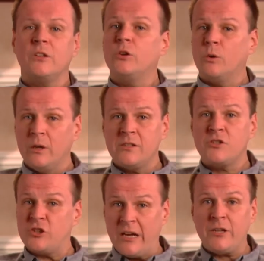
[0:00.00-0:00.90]
you're going to
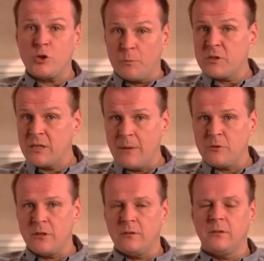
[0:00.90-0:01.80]
change your
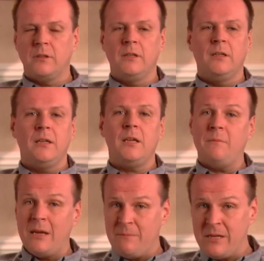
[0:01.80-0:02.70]
perception. It
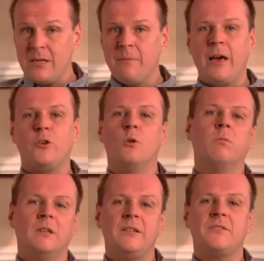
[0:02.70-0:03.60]
may be about your
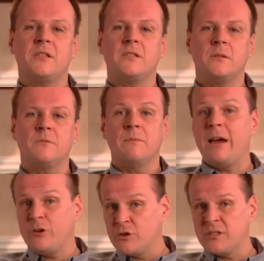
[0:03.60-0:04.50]
belief systems
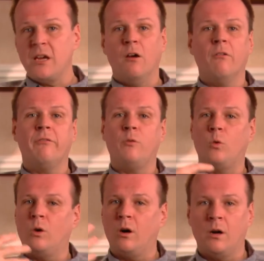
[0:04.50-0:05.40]
about yourself
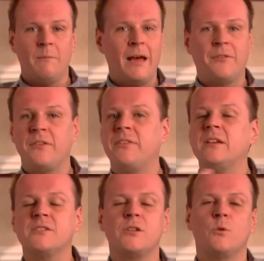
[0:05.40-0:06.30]
or about the
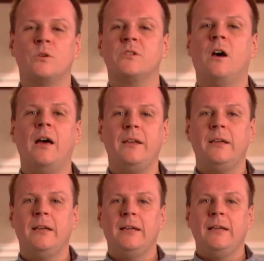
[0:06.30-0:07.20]
things that you were taught.
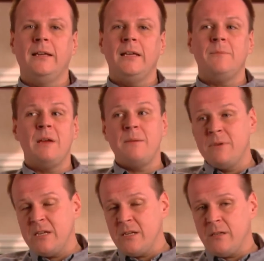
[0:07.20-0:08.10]
It may
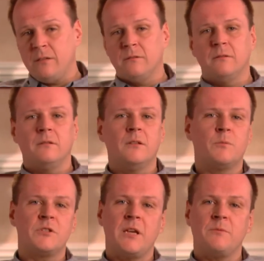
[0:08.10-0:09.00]
be the
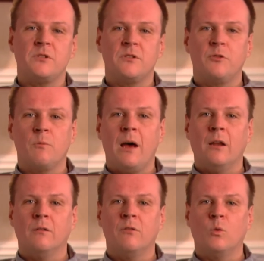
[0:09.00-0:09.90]
perceptions of your
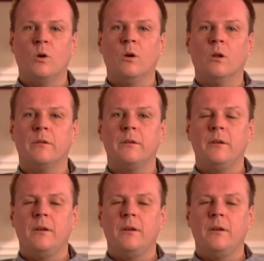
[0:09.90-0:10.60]
model of the world.